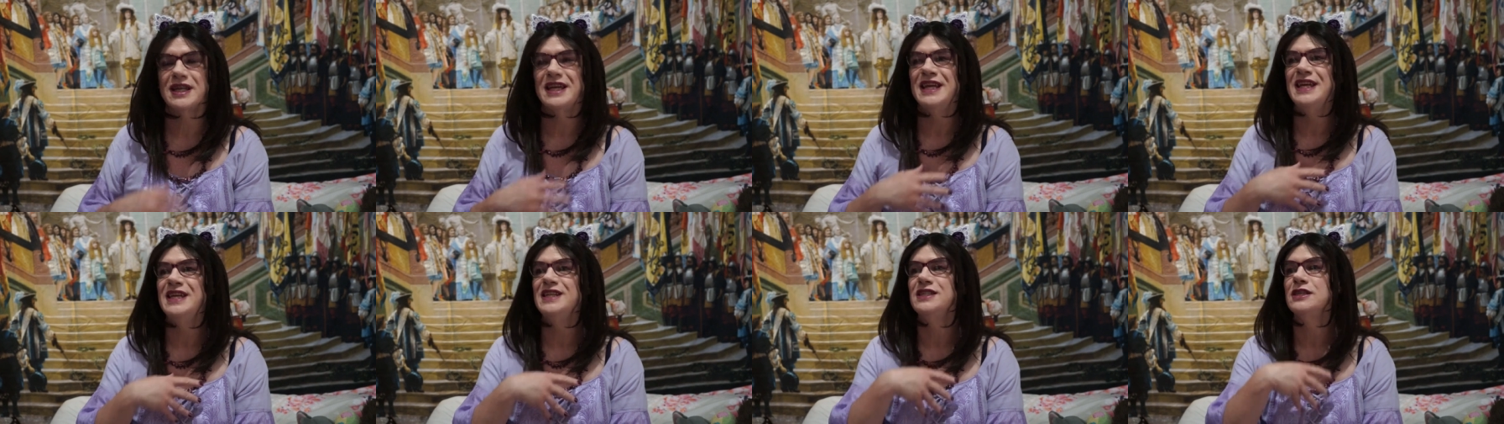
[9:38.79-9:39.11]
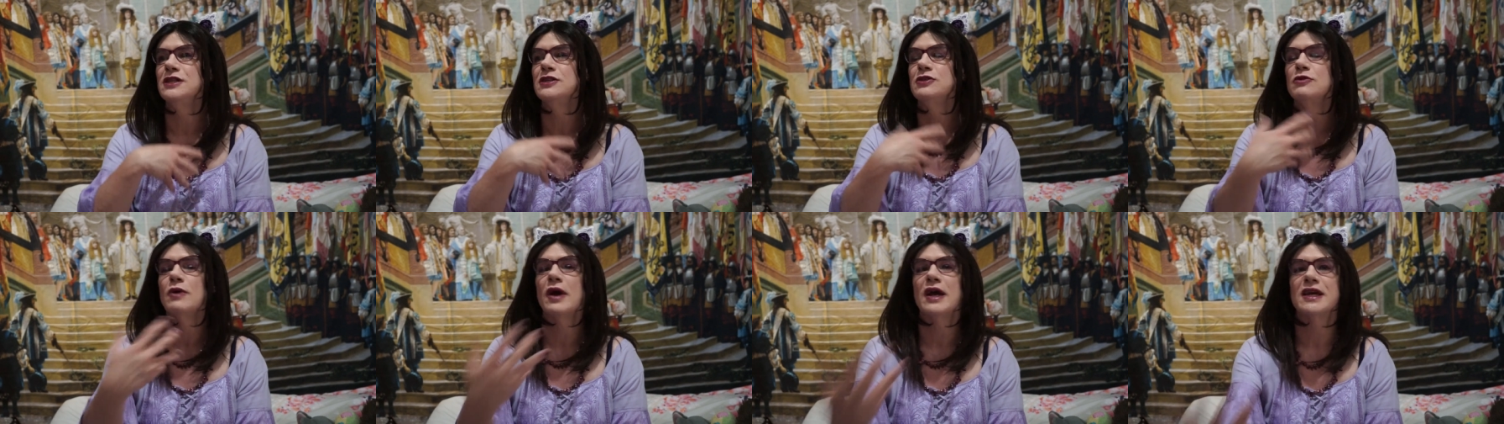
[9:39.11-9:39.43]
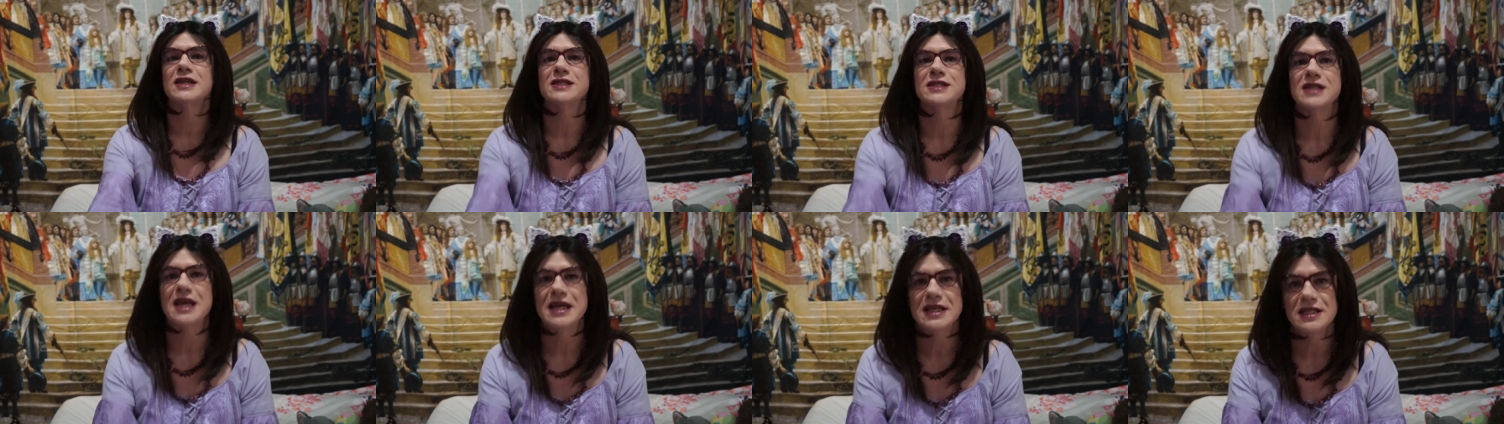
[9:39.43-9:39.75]
easier to
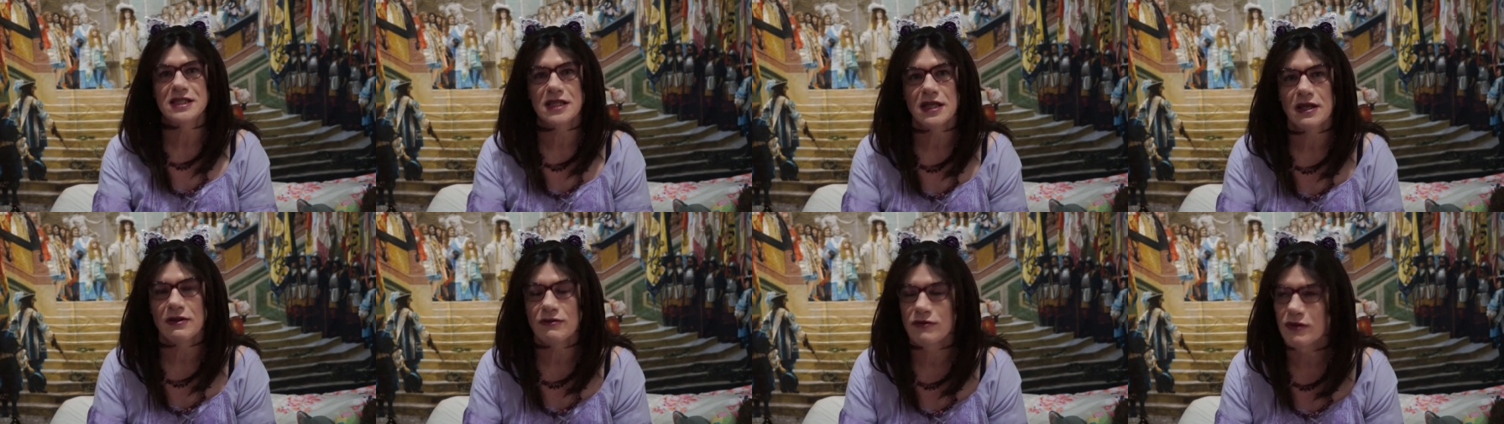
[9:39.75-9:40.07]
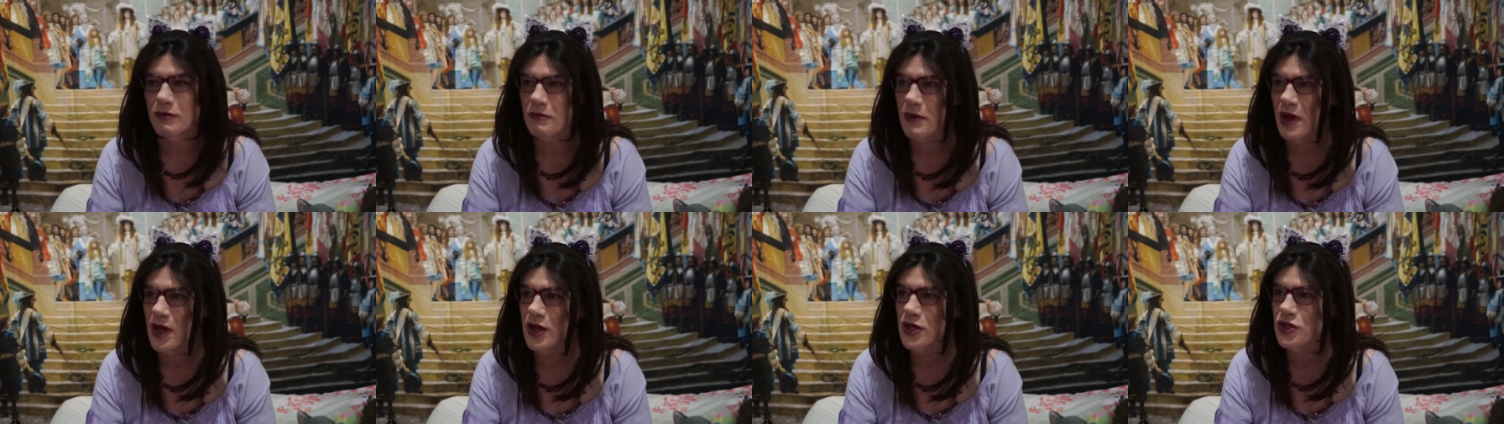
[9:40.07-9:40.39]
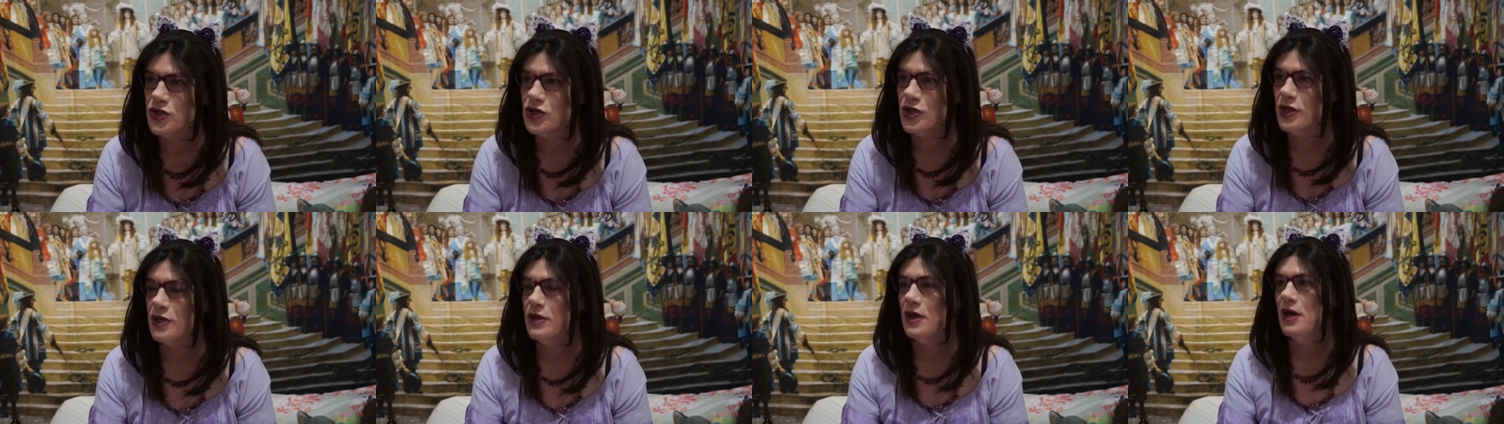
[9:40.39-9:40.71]
access the
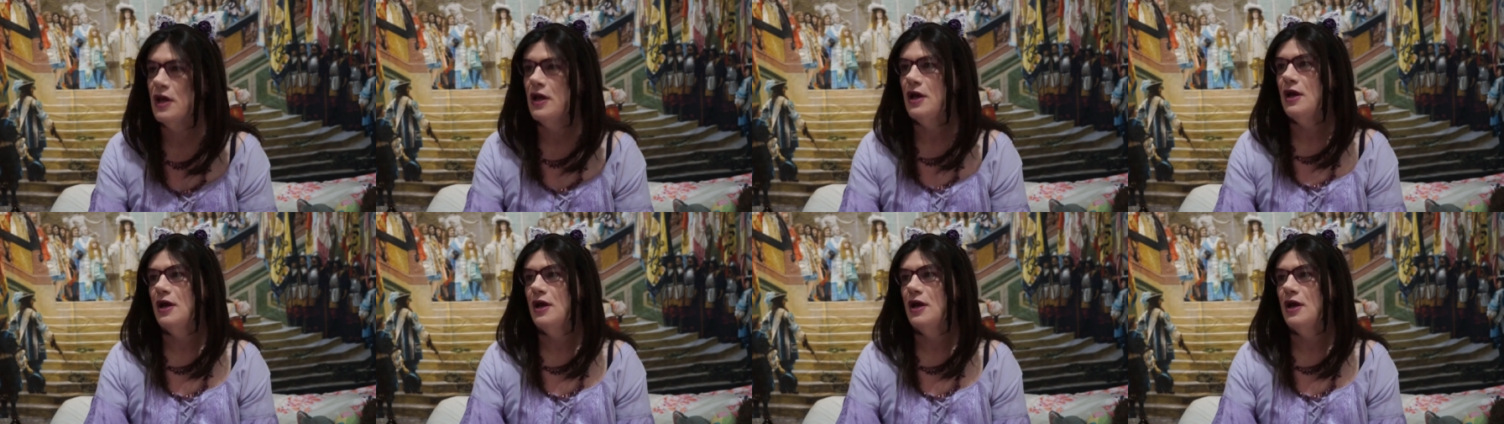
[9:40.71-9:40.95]
information